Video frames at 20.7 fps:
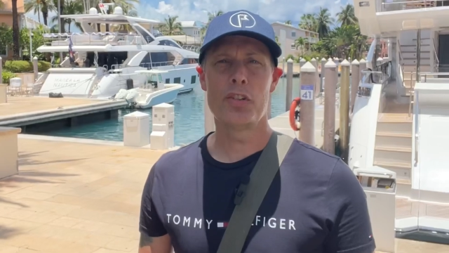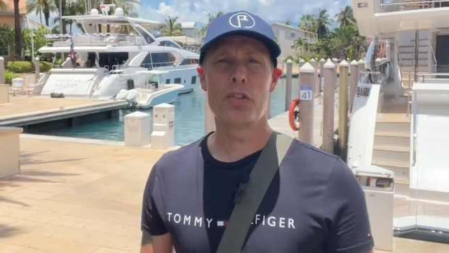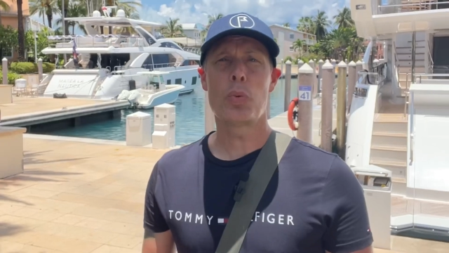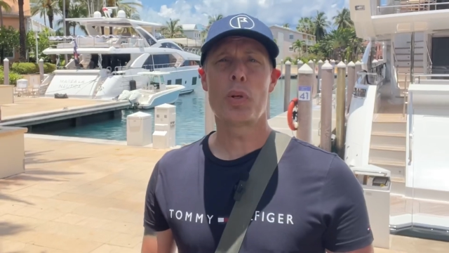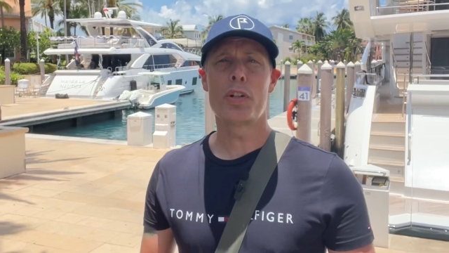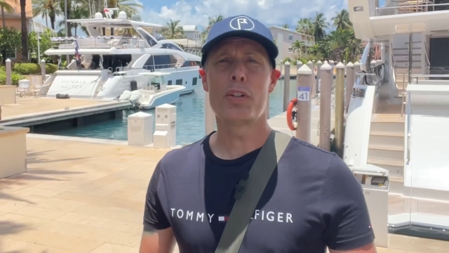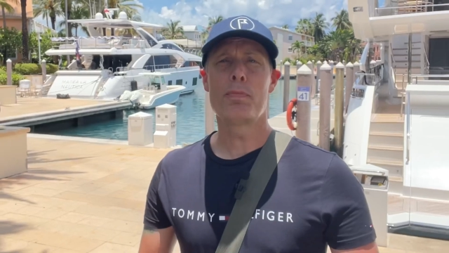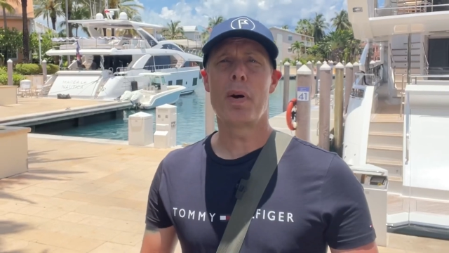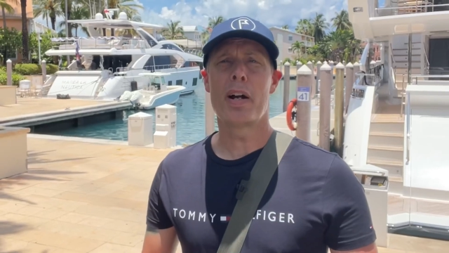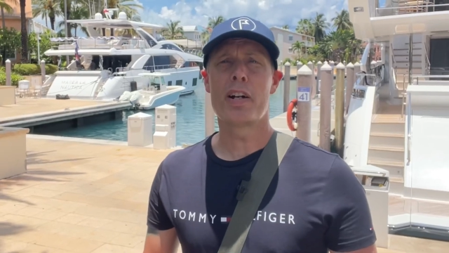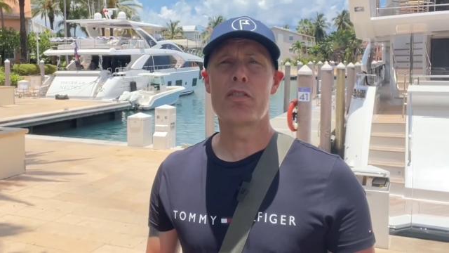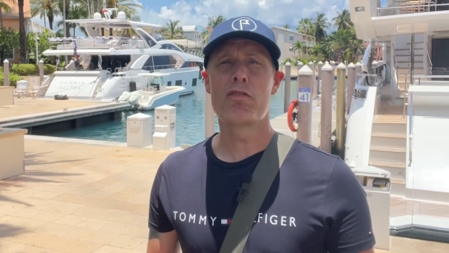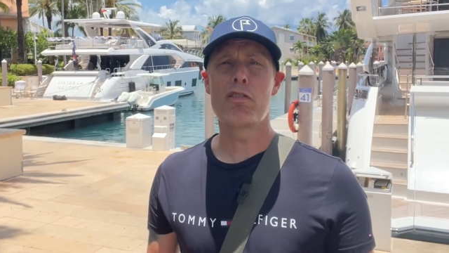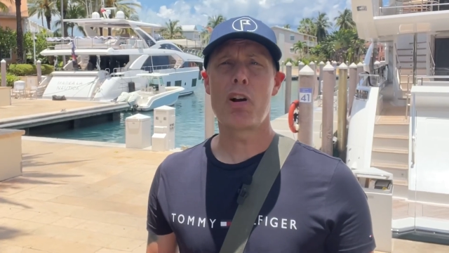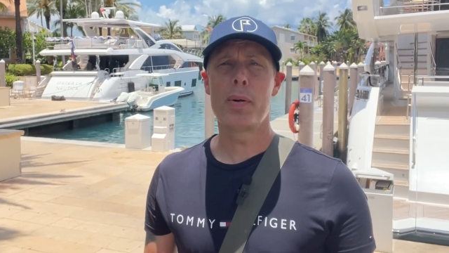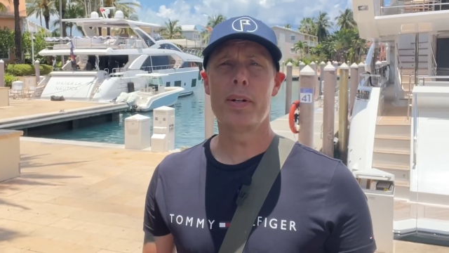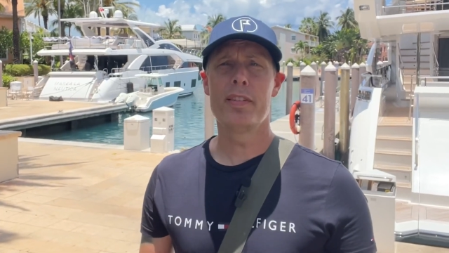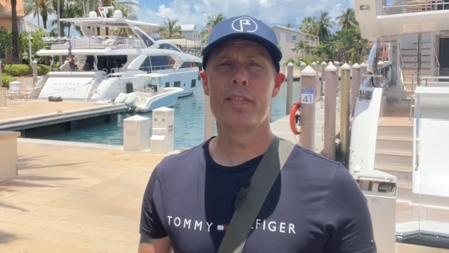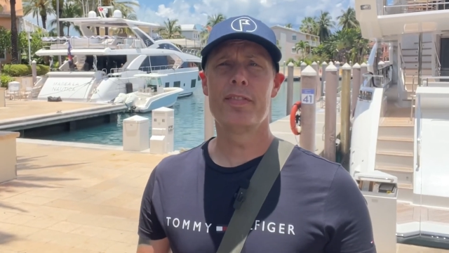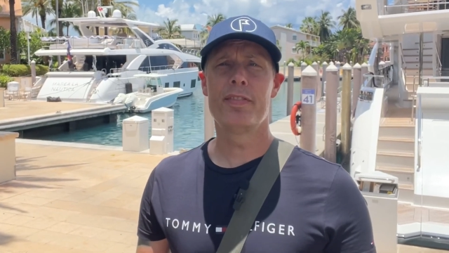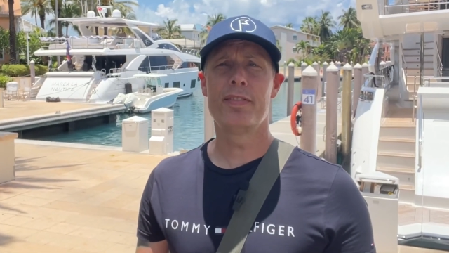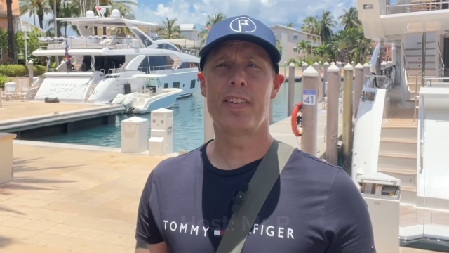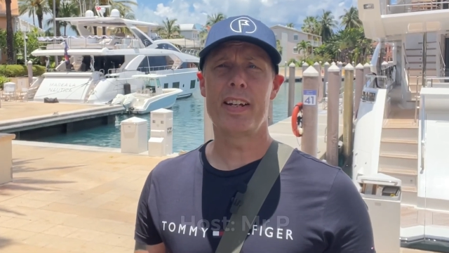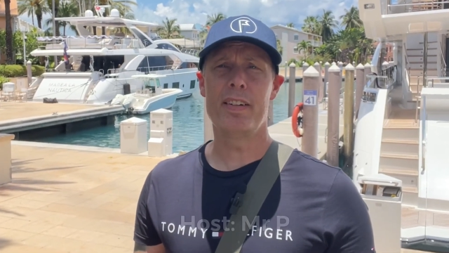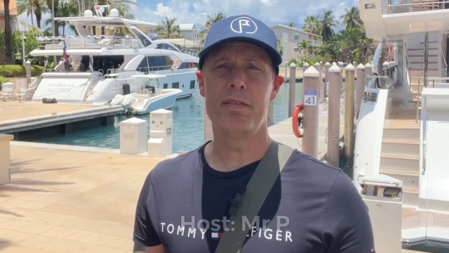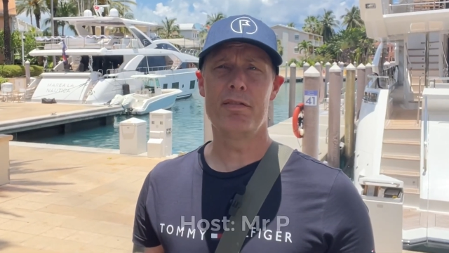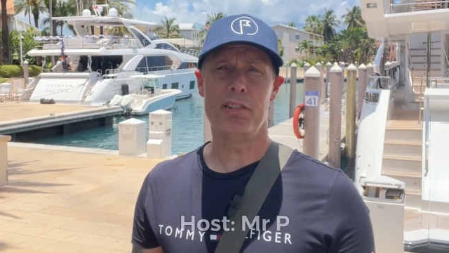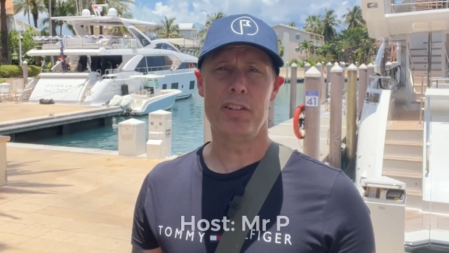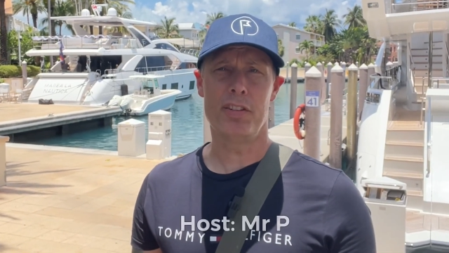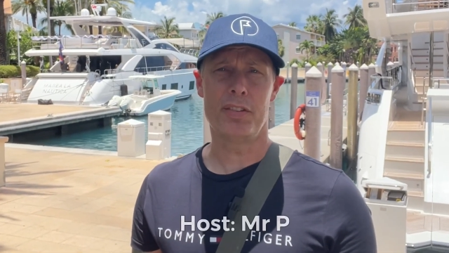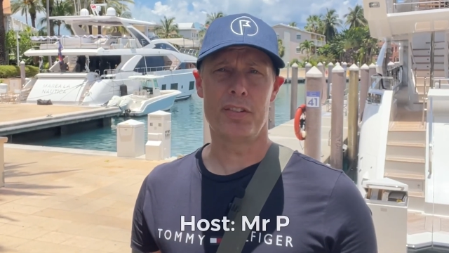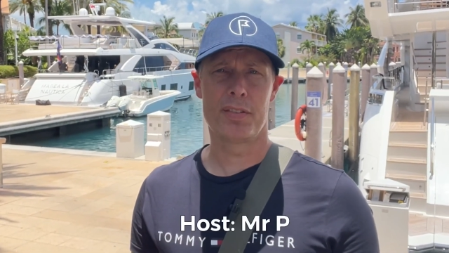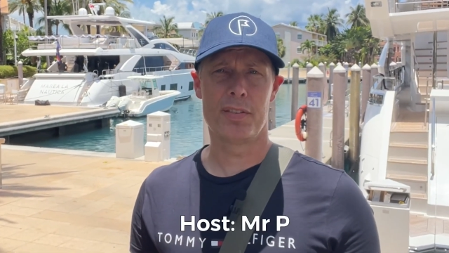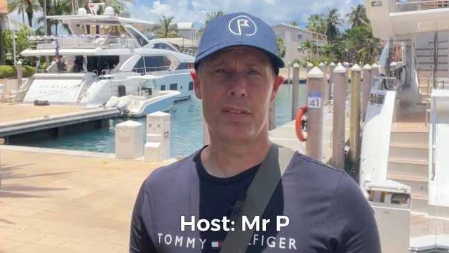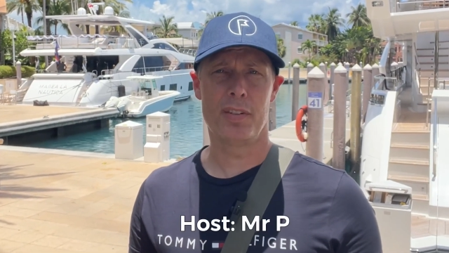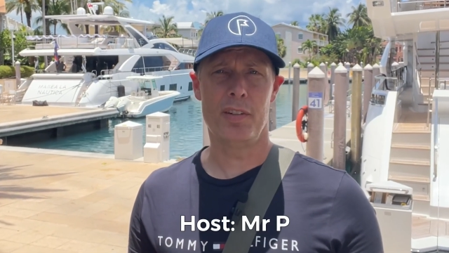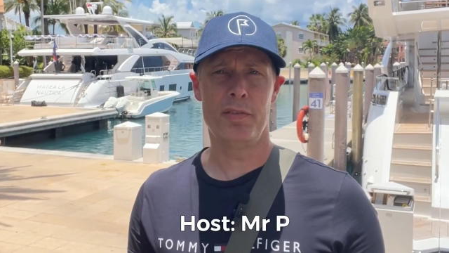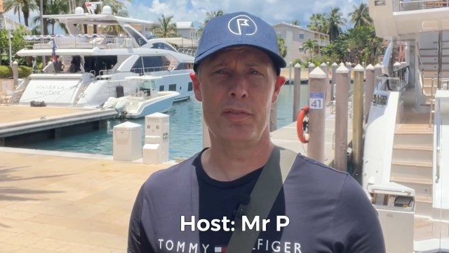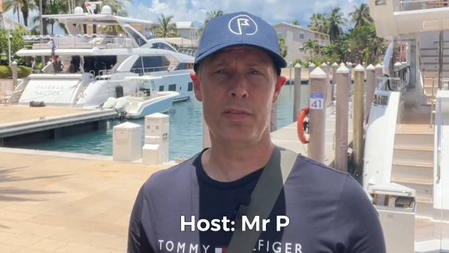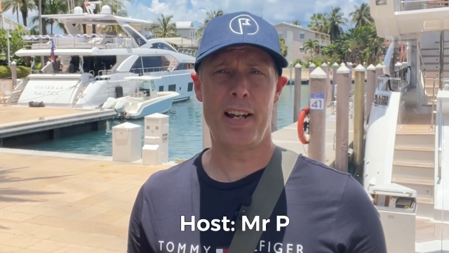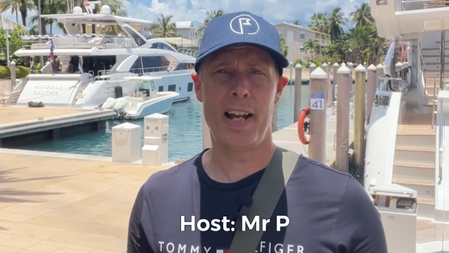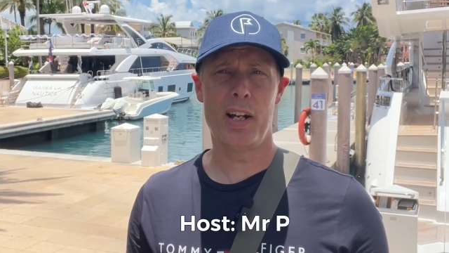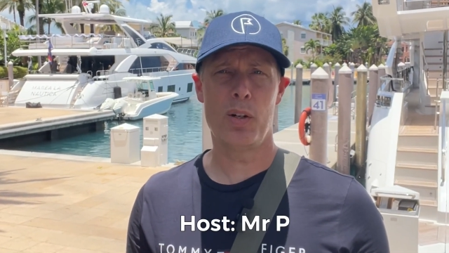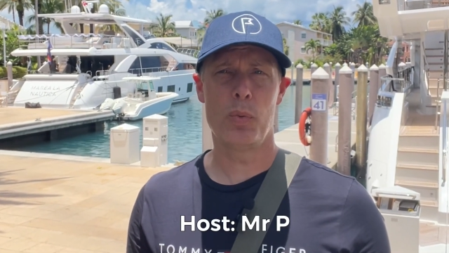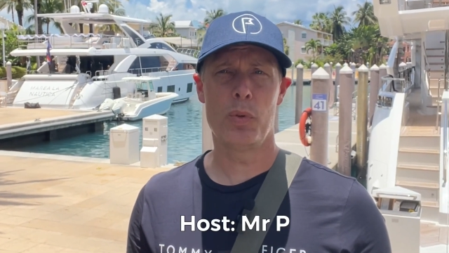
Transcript: is one of my growing favourites, a flag